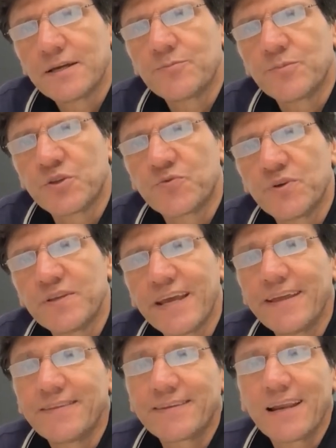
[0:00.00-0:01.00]
between the
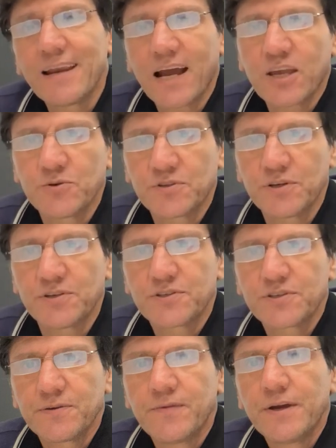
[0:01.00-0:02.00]
interlocutors.